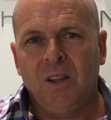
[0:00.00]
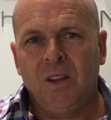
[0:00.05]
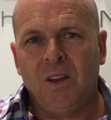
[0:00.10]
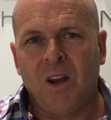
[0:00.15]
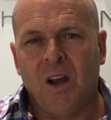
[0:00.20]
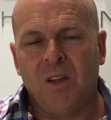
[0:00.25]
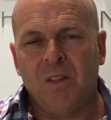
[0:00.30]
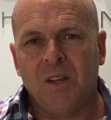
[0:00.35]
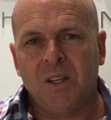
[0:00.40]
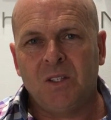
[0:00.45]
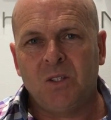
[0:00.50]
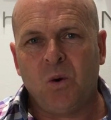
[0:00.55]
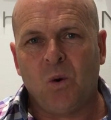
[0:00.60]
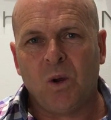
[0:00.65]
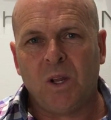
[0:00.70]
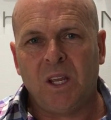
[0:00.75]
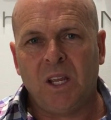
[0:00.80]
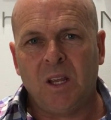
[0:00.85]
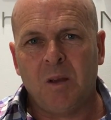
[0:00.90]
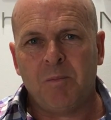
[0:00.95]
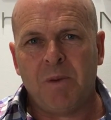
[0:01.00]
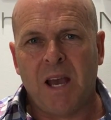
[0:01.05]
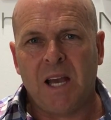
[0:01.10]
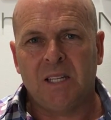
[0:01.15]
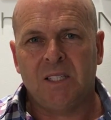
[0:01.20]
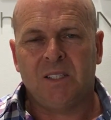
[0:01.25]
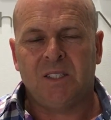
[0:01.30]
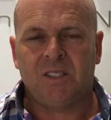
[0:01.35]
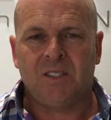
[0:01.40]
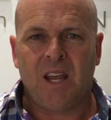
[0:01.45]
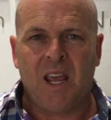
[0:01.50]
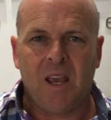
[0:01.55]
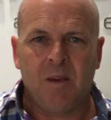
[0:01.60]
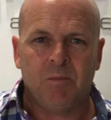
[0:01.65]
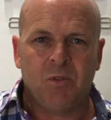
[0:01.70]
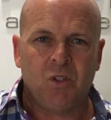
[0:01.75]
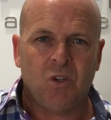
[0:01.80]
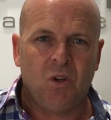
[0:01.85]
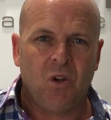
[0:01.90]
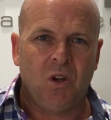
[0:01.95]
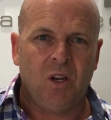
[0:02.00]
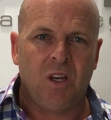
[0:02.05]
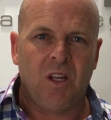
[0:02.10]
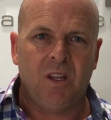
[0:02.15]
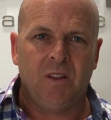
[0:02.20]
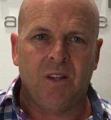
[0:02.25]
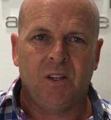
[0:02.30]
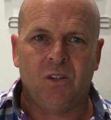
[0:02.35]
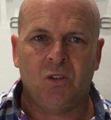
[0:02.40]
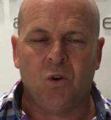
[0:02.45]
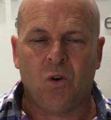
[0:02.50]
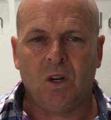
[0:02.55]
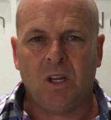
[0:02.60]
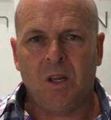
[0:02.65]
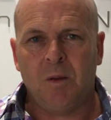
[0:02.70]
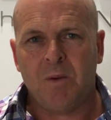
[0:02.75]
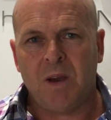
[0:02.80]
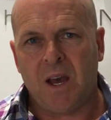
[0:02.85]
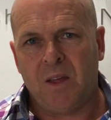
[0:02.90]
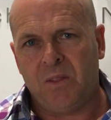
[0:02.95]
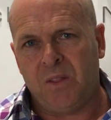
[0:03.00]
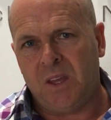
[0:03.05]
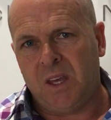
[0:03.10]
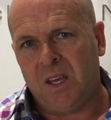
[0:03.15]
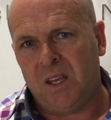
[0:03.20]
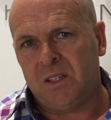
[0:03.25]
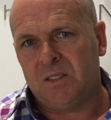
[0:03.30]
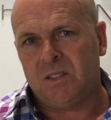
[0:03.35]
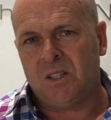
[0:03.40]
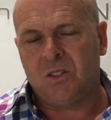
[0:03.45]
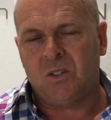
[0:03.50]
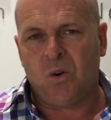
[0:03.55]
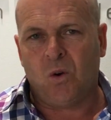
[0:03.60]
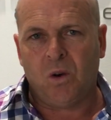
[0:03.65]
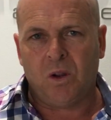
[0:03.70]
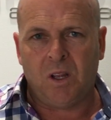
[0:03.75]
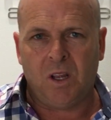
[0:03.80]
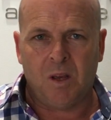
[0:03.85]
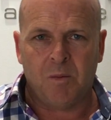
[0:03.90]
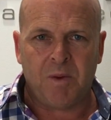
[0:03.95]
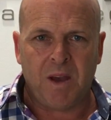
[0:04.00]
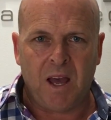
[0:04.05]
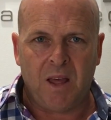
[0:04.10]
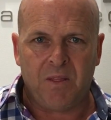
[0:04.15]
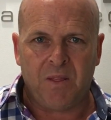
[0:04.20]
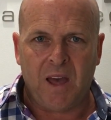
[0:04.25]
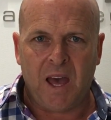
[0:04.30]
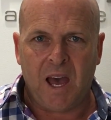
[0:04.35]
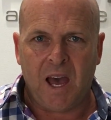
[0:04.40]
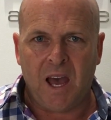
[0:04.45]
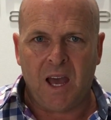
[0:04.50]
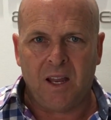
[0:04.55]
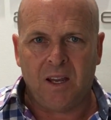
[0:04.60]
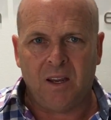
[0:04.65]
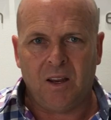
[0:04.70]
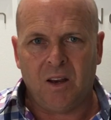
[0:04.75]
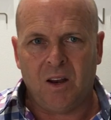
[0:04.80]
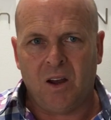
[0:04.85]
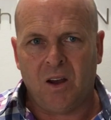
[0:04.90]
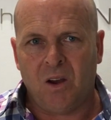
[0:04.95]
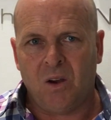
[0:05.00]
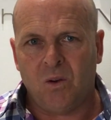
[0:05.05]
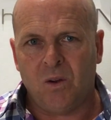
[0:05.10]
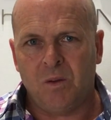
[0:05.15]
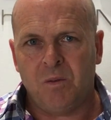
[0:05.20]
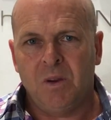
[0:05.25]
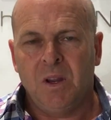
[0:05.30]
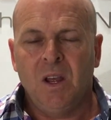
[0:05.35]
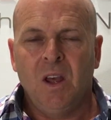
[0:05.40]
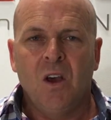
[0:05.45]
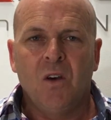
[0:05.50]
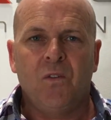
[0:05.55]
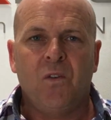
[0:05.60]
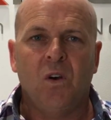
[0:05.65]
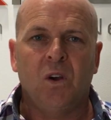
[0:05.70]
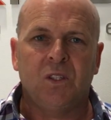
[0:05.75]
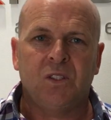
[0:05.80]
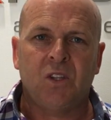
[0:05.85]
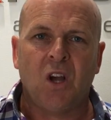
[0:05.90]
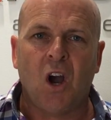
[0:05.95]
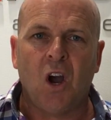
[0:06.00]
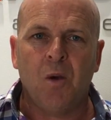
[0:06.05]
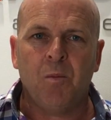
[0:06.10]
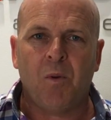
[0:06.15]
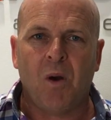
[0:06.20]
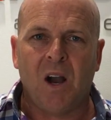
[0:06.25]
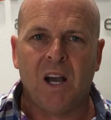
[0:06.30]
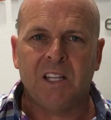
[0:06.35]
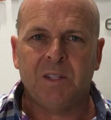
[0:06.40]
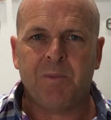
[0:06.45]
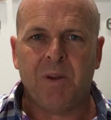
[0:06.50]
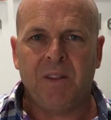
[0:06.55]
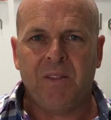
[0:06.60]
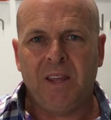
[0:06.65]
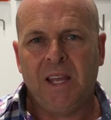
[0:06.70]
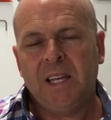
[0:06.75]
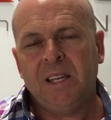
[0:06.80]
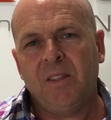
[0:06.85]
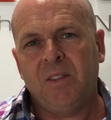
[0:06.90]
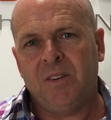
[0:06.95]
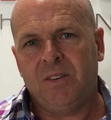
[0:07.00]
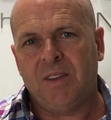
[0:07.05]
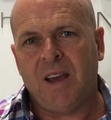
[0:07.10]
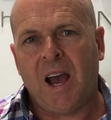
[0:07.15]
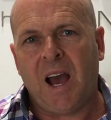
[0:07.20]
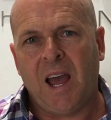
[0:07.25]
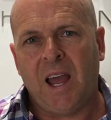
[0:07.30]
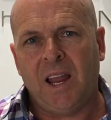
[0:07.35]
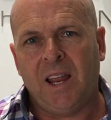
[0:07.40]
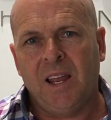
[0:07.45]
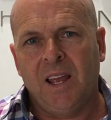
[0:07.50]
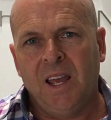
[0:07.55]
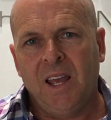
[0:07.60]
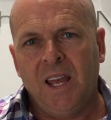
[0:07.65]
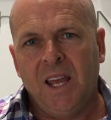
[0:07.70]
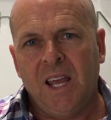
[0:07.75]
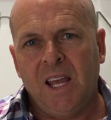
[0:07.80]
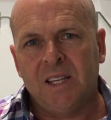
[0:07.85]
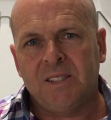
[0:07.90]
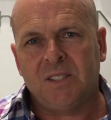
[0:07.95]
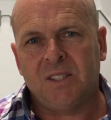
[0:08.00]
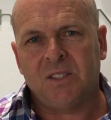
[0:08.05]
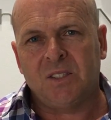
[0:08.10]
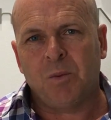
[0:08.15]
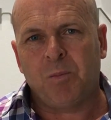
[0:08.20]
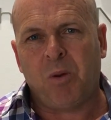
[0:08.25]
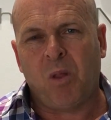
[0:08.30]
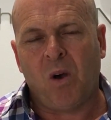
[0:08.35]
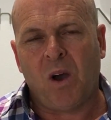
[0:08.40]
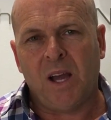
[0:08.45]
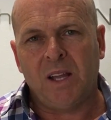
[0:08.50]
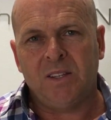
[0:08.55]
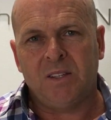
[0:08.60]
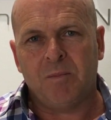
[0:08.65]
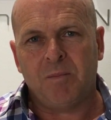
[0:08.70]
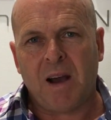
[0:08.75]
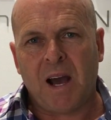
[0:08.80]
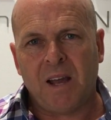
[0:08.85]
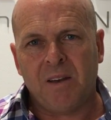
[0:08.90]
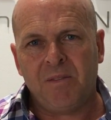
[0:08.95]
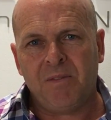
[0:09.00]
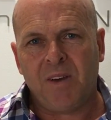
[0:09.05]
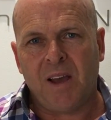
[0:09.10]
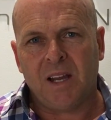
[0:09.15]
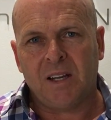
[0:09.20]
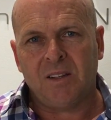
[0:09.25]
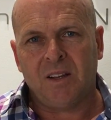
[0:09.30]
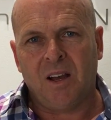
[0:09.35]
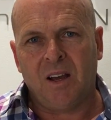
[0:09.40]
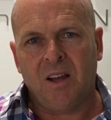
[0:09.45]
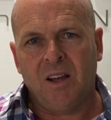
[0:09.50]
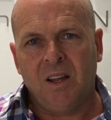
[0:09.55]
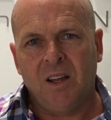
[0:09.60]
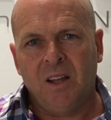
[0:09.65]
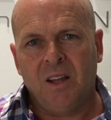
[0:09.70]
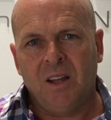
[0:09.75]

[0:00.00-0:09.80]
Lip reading: You know, they're talking about stamp duty, they're talking about this, they're talking about that, you know, and first home buyers. But at the end of the day, it's the supply and demand factor.